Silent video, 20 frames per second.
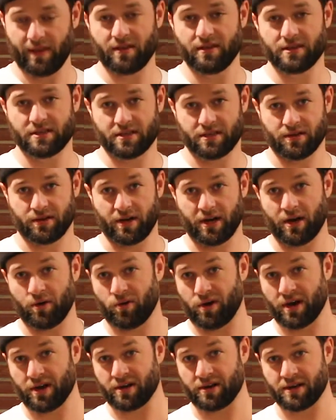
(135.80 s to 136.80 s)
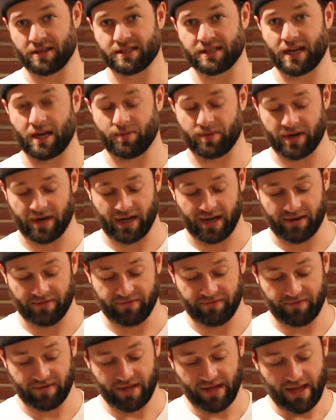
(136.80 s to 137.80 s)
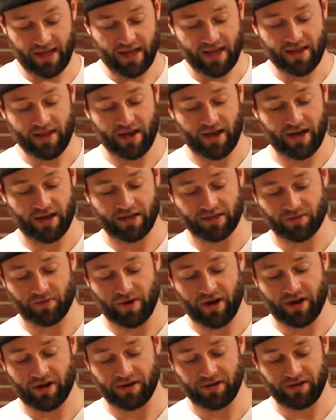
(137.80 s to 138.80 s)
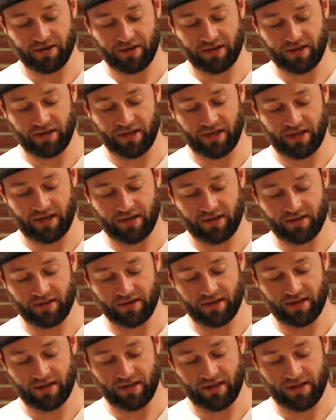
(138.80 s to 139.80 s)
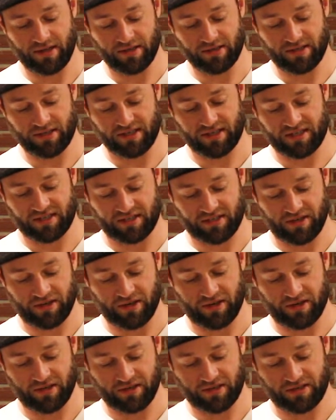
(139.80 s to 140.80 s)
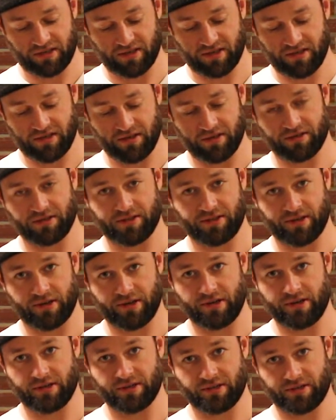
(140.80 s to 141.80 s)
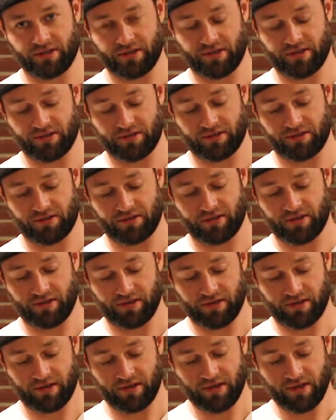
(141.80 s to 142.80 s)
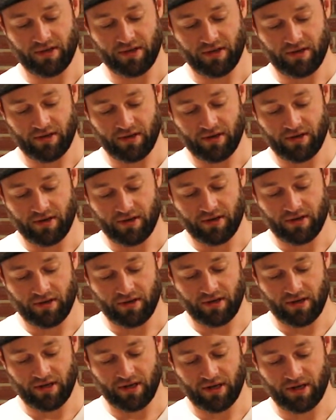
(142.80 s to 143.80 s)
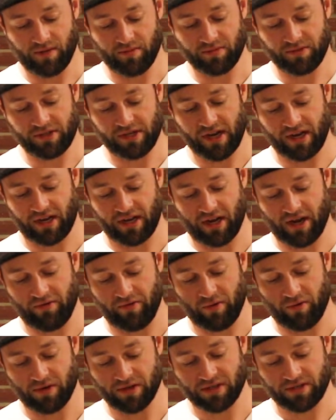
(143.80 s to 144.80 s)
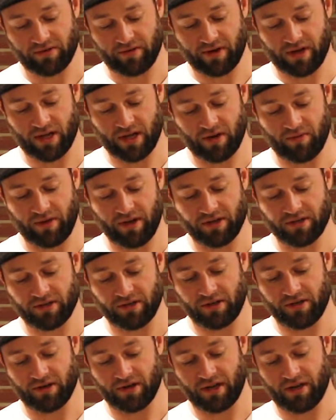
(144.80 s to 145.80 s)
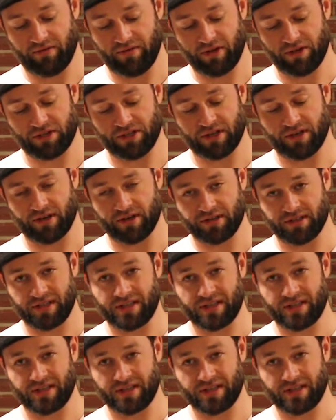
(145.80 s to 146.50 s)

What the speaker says: So hot water to top it off, the hottest water you can get, and then just stir, stir, stir, stir, stir. Checking every once in a while to make sure you don't have any chunks.